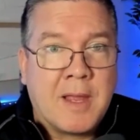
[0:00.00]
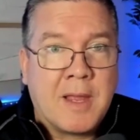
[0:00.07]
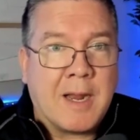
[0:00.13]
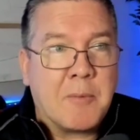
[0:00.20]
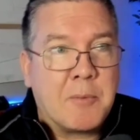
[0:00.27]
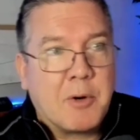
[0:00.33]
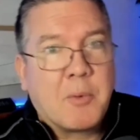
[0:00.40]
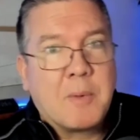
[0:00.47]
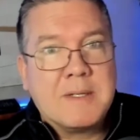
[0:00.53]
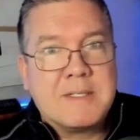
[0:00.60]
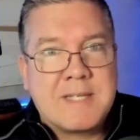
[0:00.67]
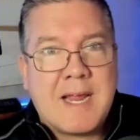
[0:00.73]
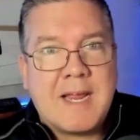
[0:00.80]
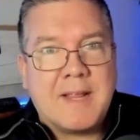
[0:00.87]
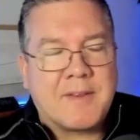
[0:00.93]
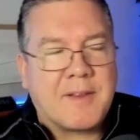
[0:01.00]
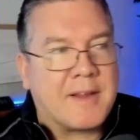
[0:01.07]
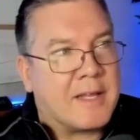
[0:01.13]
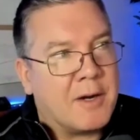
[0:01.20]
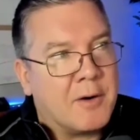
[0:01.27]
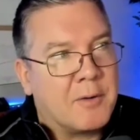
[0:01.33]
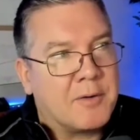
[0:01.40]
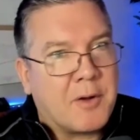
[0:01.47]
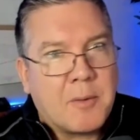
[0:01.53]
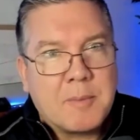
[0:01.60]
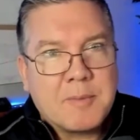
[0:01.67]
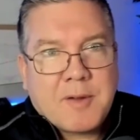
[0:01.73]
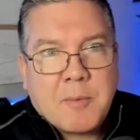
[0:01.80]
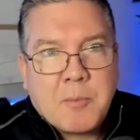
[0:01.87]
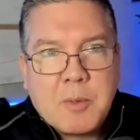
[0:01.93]
and I would always say, like, you know, it's
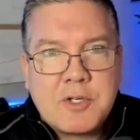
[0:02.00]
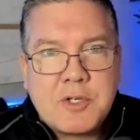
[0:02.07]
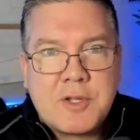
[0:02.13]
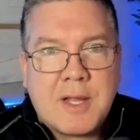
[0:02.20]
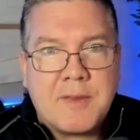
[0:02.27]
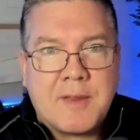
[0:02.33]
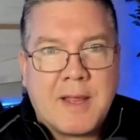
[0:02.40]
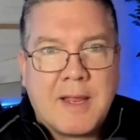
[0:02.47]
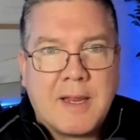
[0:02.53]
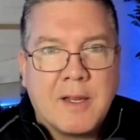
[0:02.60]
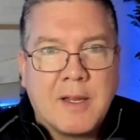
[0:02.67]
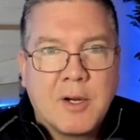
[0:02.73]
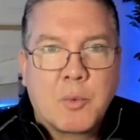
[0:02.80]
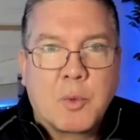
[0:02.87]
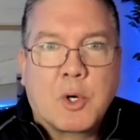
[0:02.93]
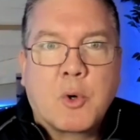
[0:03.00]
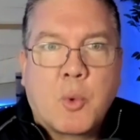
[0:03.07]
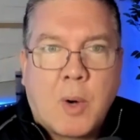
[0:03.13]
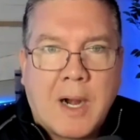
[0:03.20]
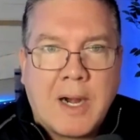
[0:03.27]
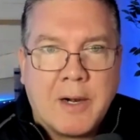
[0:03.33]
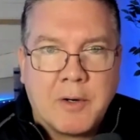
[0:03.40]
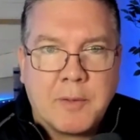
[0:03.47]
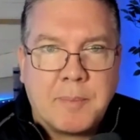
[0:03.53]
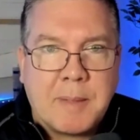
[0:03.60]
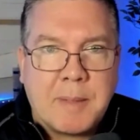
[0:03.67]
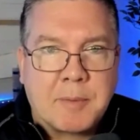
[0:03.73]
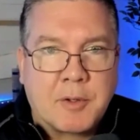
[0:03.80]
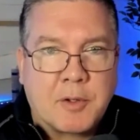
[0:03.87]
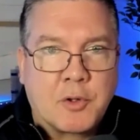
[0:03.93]
almost I wish that they required
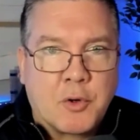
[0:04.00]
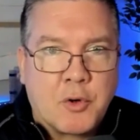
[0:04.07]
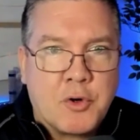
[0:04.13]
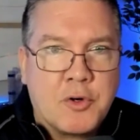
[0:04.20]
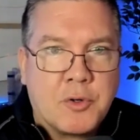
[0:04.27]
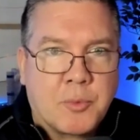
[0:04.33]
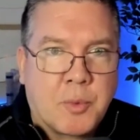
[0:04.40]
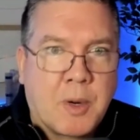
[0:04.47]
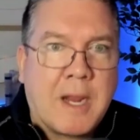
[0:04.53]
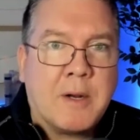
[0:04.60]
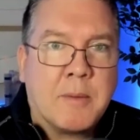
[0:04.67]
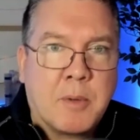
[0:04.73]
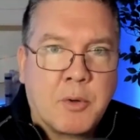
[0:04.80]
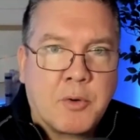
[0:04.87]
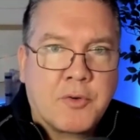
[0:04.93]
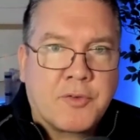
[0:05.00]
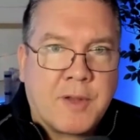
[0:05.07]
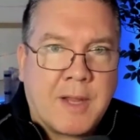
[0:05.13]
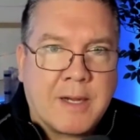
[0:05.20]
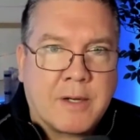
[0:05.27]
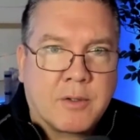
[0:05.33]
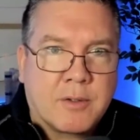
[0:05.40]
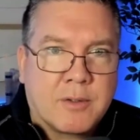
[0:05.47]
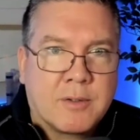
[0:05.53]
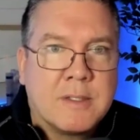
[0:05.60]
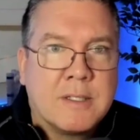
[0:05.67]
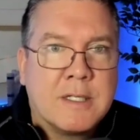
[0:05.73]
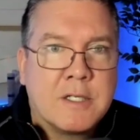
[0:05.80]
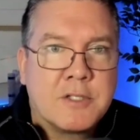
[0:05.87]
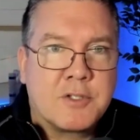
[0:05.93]
people to learn to ride a motorcycle
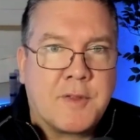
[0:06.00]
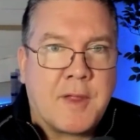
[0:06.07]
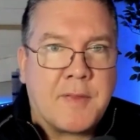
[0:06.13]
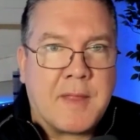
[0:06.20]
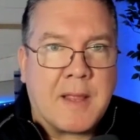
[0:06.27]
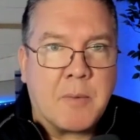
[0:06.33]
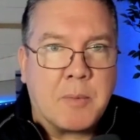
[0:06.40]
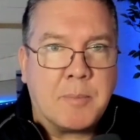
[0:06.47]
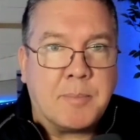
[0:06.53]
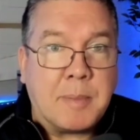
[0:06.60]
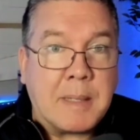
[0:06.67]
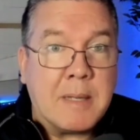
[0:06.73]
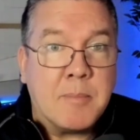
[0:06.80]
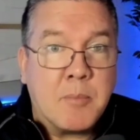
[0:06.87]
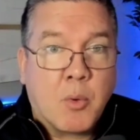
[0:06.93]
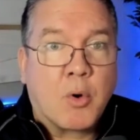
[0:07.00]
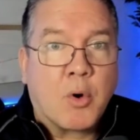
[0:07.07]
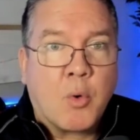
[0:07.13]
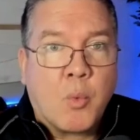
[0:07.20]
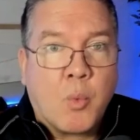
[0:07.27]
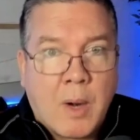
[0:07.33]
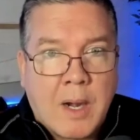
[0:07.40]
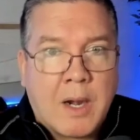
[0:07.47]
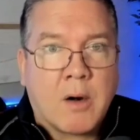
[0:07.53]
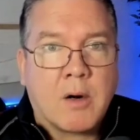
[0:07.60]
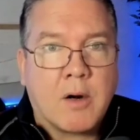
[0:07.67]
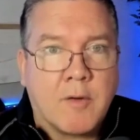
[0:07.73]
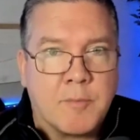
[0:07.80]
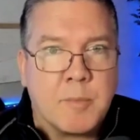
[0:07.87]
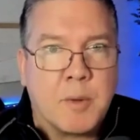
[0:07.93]
so that they would be more aware
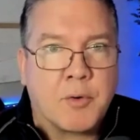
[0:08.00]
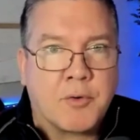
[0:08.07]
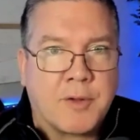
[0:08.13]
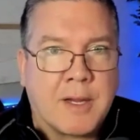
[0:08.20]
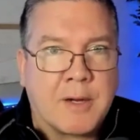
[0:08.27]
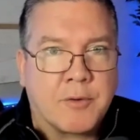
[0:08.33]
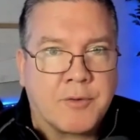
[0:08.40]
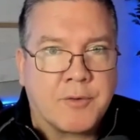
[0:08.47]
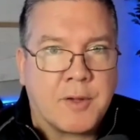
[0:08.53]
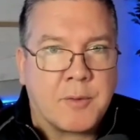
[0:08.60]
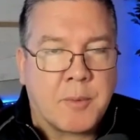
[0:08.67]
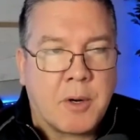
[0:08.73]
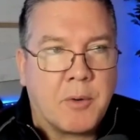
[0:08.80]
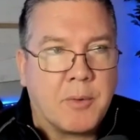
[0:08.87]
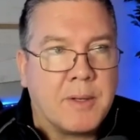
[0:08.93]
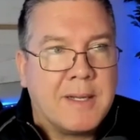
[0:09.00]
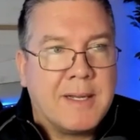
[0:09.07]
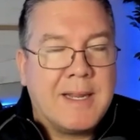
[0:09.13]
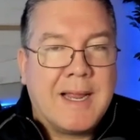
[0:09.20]
of motorcycles on the road.